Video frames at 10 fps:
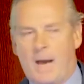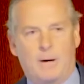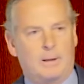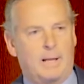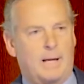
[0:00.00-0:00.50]

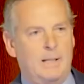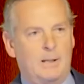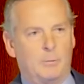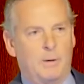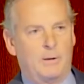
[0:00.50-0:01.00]
I
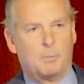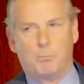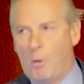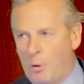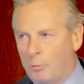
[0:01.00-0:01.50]
needed to rent a
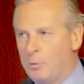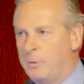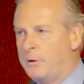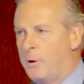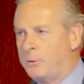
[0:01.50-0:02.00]

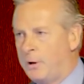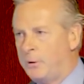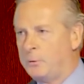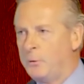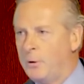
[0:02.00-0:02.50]
ballroom at the
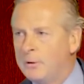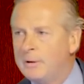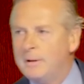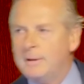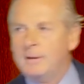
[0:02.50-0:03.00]
Hotel
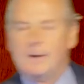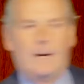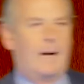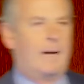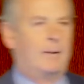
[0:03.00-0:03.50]
Duron,
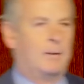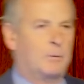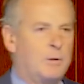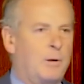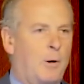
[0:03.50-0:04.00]
and
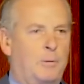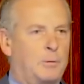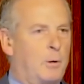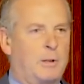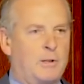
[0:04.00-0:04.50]
it was
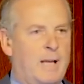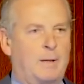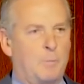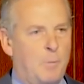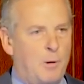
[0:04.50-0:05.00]
only
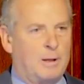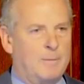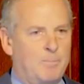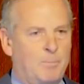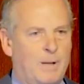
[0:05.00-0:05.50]
standing room only.